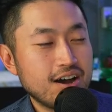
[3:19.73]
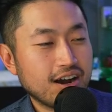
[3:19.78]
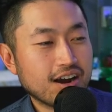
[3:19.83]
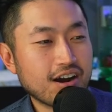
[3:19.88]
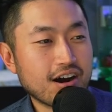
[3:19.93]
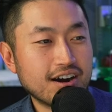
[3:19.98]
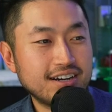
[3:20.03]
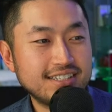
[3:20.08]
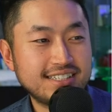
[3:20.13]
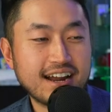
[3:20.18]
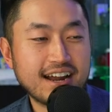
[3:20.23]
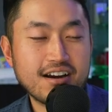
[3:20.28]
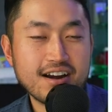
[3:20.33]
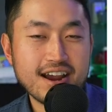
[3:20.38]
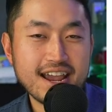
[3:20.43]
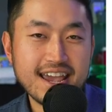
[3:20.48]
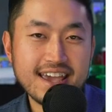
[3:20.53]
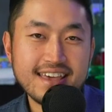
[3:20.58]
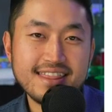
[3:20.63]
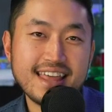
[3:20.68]
Cars that are
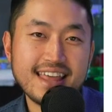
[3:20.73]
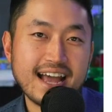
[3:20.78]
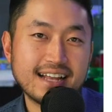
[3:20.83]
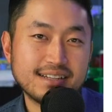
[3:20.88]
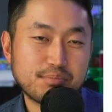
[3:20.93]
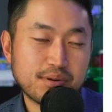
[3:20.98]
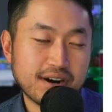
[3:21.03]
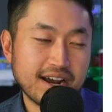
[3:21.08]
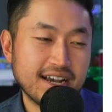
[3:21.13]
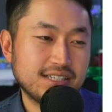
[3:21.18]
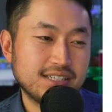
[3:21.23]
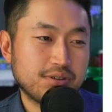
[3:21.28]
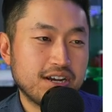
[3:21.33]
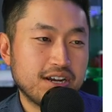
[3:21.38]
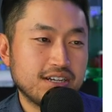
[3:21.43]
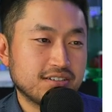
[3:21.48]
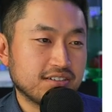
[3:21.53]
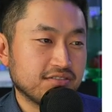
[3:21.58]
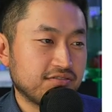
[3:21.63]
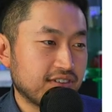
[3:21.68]
in that price
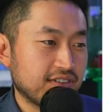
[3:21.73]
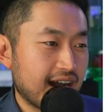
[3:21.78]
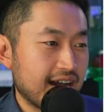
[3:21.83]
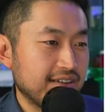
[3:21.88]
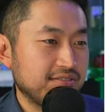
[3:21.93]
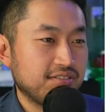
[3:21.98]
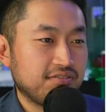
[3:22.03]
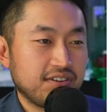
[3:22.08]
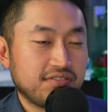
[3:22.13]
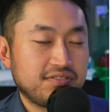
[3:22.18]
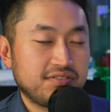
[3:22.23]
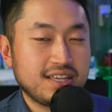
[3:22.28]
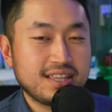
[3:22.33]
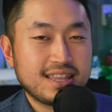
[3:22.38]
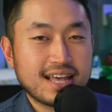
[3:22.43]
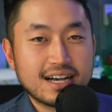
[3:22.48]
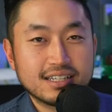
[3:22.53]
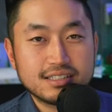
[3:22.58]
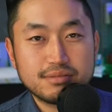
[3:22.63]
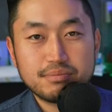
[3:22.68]
range of $5,000 to
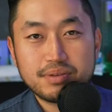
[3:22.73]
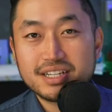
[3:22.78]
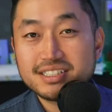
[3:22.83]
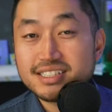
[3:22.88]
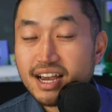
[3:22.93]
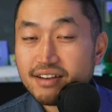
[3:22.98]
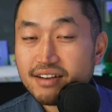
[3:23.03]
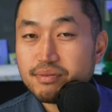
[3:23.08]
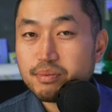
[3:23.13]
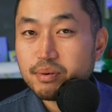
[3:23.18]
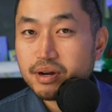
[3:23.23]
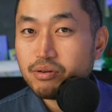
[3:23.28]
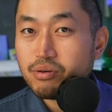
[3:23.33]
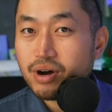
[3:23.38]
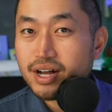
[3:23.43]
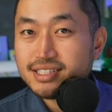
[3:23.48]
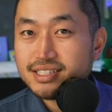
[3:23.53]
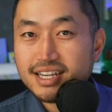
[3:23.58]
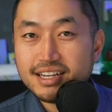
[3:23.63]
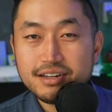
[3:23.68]
$15,000, because everybody
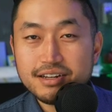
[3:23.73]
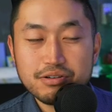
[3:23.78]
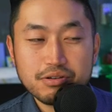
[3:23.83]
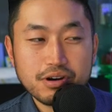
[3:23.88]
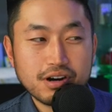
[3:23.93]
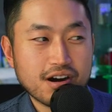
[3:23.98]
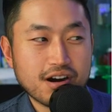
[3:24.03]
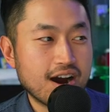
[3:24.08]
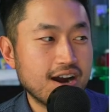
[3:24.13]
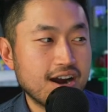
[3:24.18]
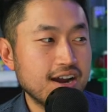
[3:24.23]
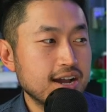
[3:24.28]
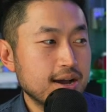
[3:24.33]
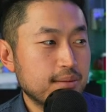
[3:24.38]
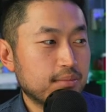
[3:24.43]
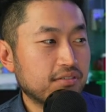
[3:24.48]
wants a newer car,